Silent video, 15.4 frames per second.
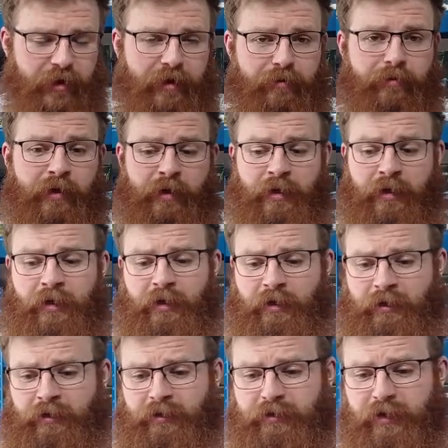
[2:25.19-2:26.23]
Um,
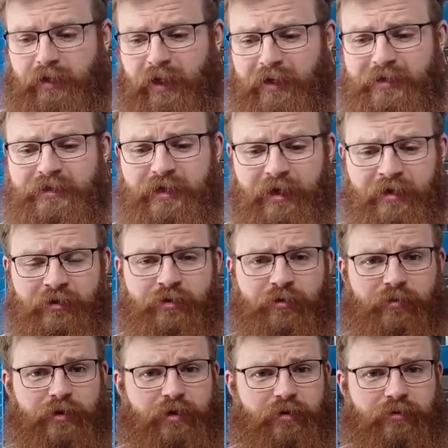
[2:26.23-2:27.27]
the lighting
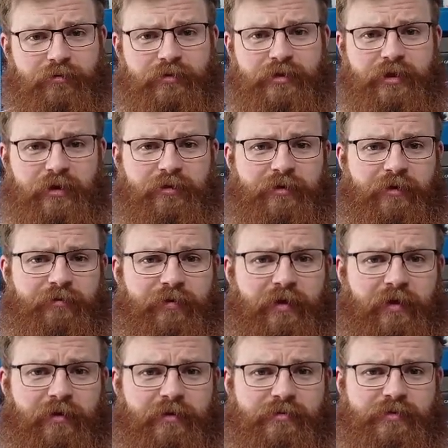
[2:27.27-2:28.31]
that we use on our
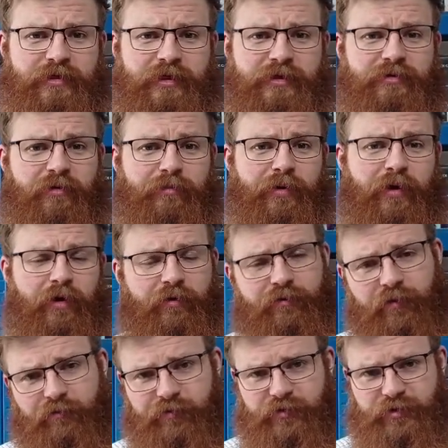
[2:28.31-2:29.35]
videos is not
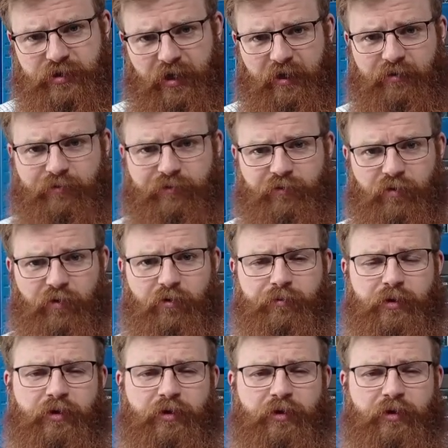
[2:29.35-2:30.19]
perfect for seeing the foil,